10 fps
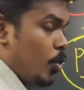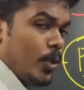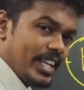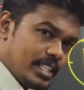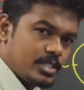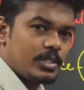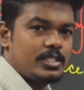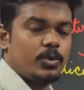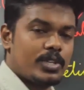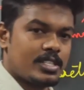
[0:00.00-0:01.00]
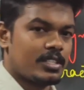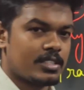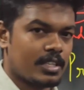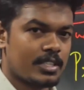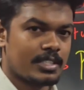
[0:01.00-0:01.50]
Why this was a question in
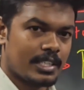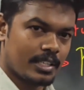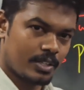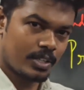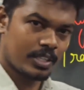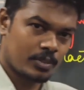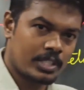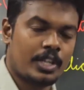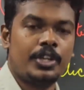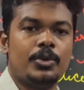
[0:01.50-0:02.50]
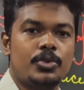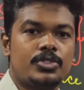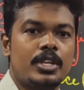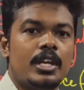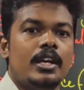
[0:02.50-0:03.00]
the sense, in the
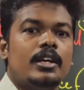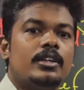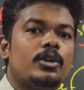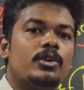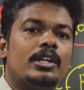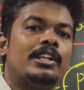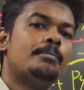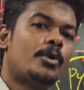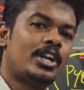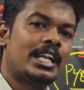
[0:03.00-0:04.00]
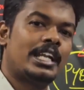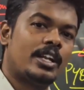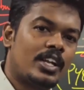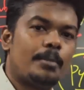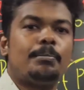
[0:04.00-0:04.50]
news, an important
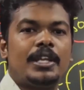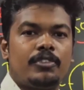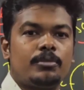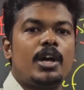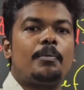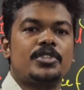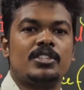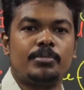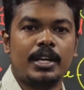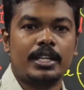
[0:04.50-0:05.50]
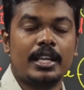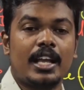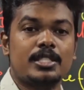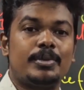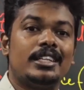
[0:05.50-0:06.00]
MP from the opposition party
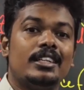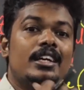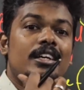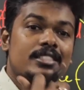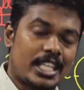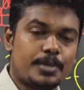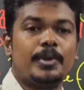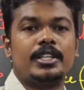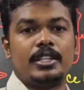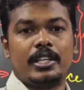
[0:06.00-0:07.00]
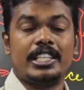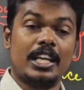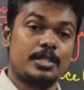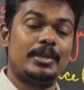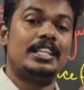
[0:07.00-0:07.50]
has been suspended. He
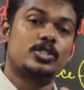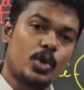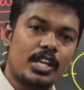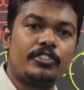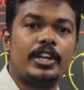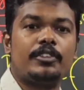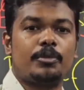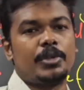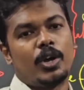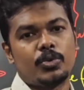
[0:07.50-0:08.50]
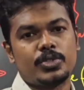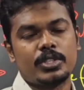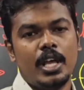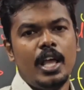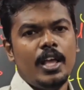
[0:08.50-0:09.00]
has been disqualified from the
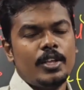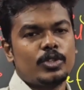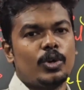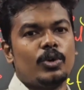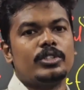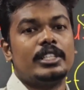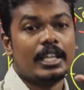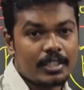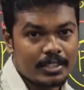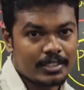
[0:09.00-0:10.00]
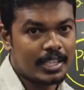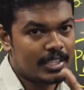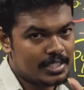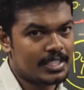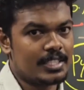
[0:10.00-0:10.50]
house. So then
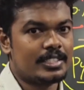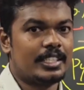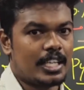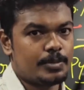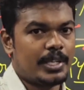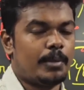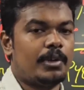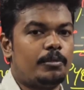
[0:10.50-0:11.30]
that since it has become